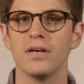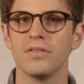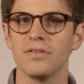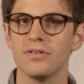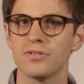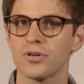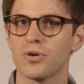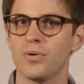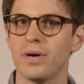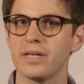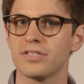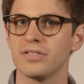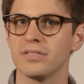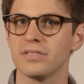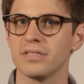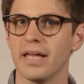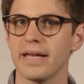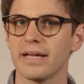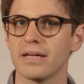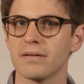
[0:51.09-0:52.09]
These are
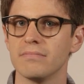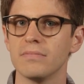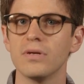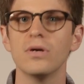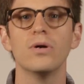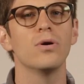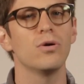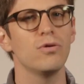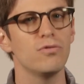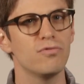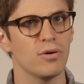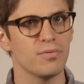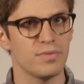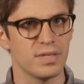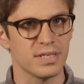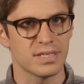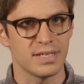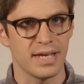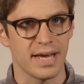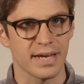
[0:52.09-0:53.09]
questions like, who wrote
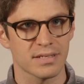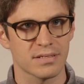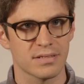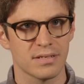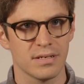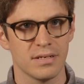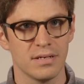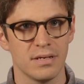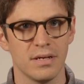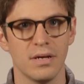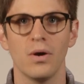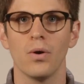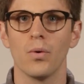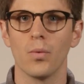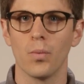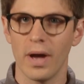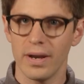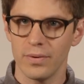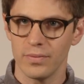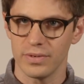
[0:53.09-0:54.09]
this text?
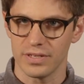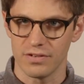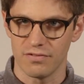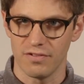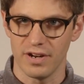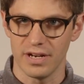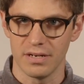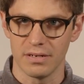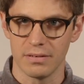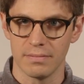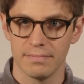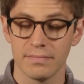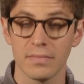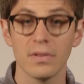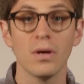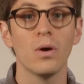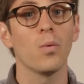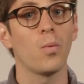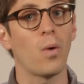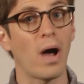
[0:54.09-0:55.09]
When was it written?
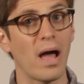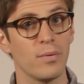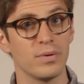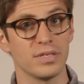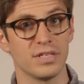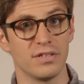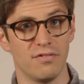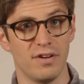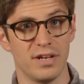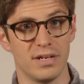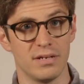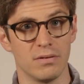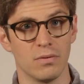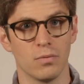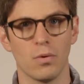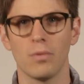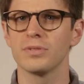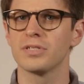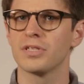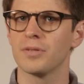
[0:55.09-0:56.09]
Why was it written?
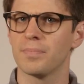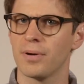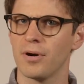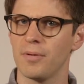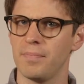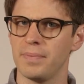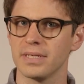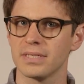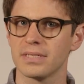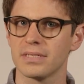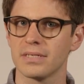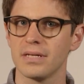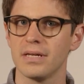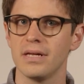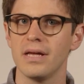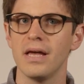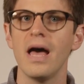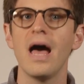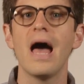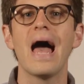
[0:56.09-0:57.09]
What was the purpose?
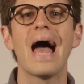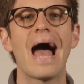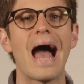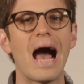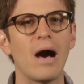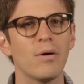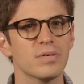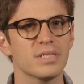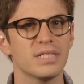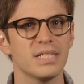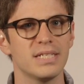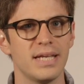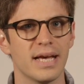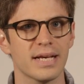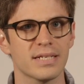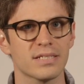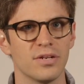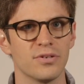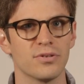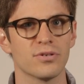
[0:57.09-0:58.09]
How was the
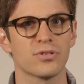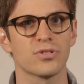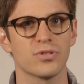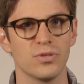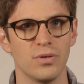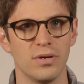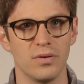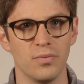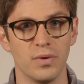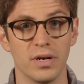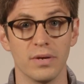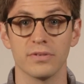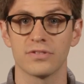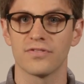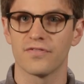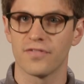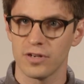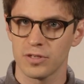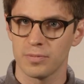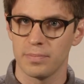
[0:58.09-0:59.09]
text understood when it was
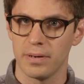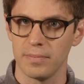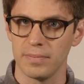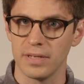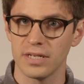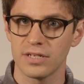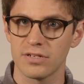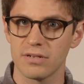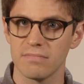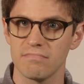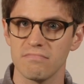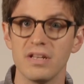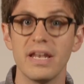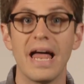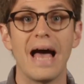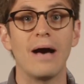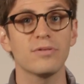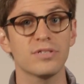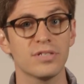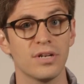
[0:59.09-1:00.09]
first published, and
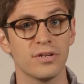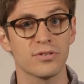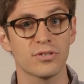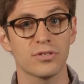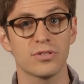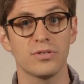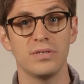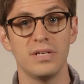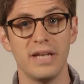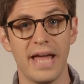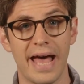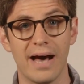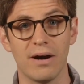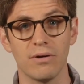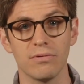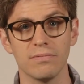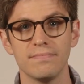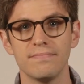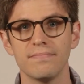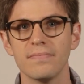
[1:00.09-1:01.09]
how is it understood now?